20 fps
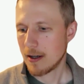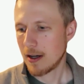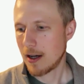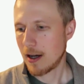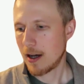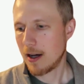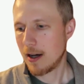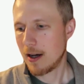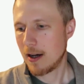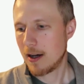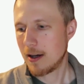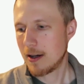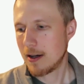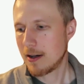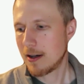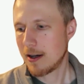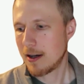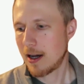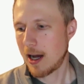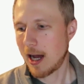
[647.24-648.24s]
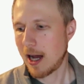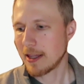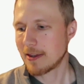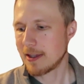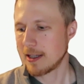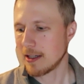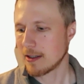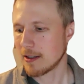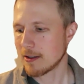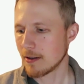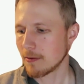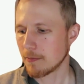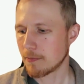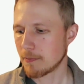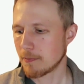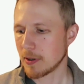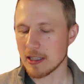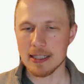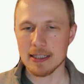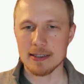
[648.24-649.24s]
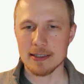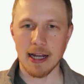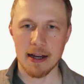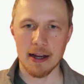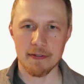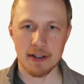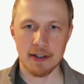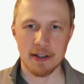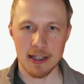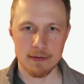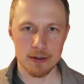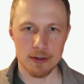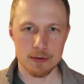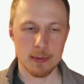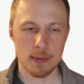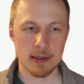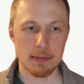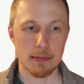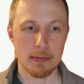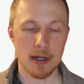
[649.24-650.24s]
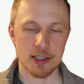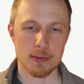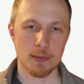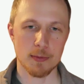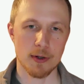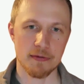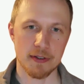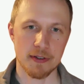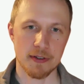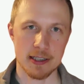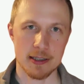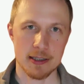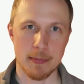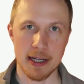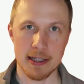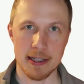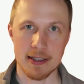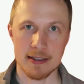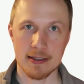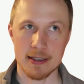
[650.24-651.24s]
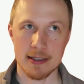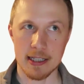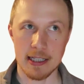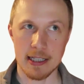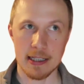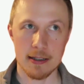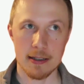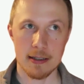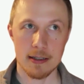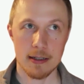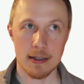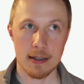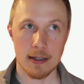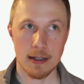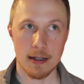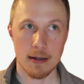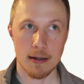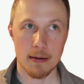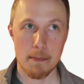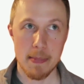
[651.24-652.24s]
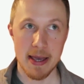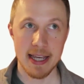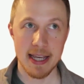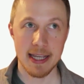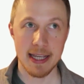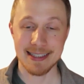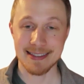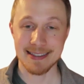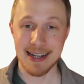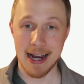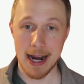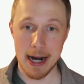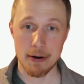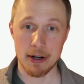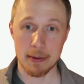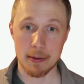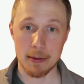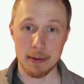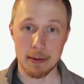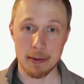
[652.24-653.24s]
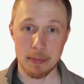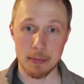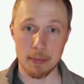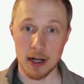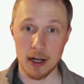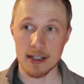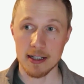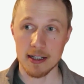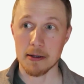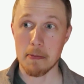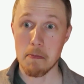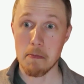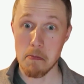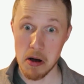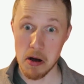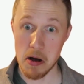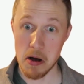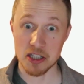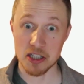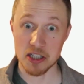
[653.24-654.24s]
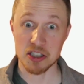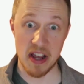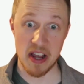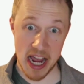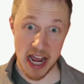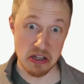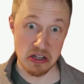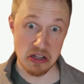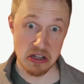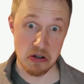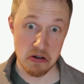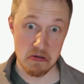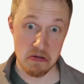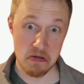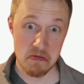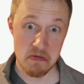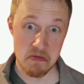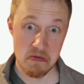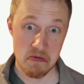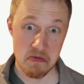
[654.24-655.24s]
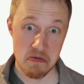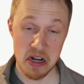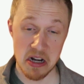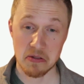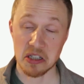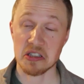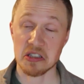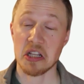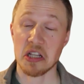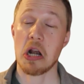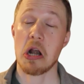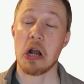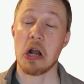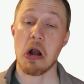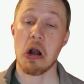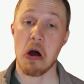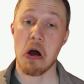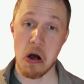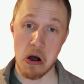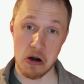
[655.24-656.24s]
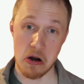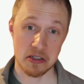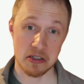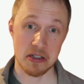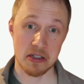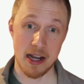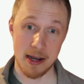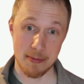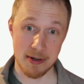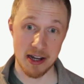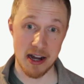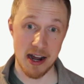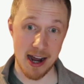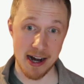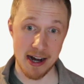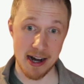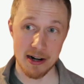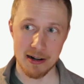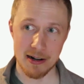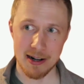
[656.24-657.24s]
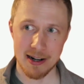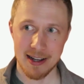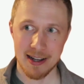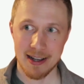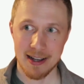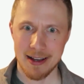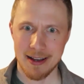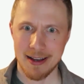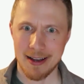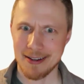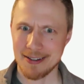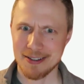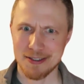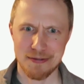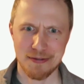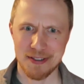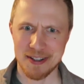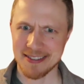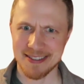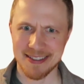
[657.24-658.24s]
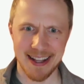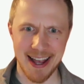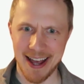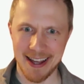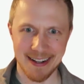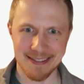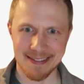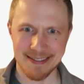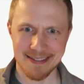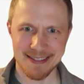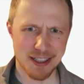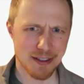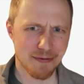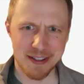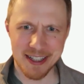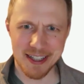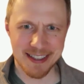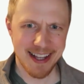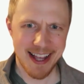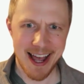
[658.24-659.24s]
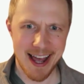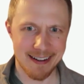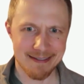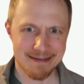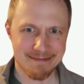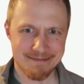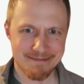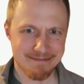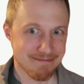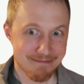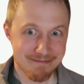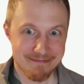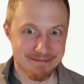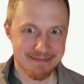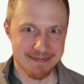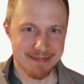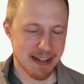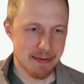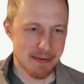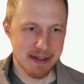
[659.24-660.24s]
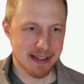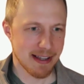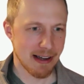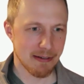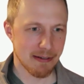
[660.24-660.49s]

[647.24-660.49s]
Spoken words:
uh, I think police staffing levels would be much more fixed by the city making its hiring process much faster. Right now, it takes a long time to hire. Just fix that. Just fix that. That